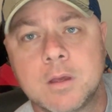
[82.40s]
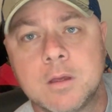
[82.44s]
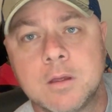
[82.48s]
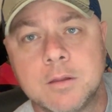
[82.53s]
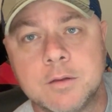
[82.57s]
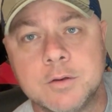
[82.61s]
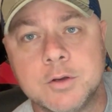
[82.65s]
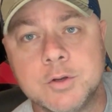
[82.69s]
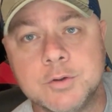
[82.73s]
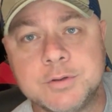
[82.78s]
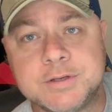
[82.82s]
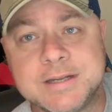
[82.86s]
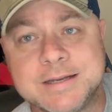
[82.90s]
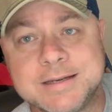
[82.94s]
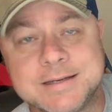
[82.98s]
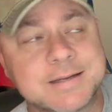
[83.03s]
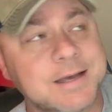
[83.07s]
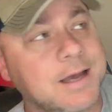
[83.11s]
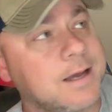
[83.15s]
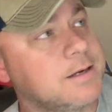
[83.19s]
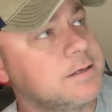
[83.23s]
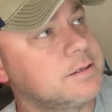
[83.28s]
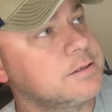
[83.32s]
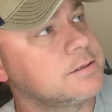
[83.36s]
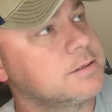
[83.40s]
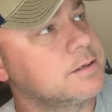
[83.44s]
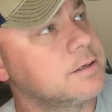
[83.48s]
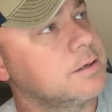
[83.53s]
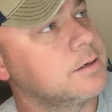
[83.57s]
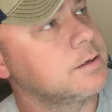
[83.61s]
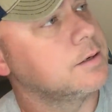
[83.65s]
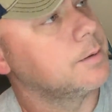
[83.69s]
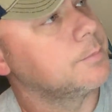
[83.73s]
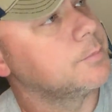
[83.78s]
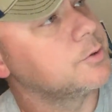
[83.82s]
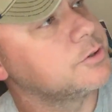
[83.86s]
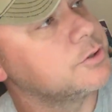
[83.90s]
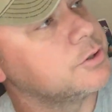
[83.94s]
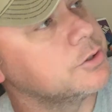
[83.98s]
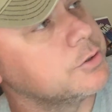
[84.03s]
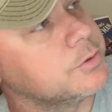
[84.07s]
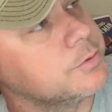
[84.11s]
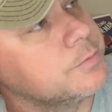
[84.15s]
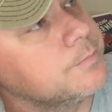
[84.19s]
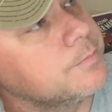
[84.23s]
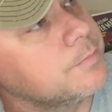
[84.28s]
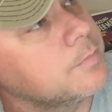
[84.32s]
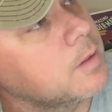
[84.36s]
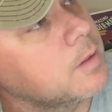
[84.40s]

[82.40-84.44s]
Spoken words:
New Teen Titans, number 2.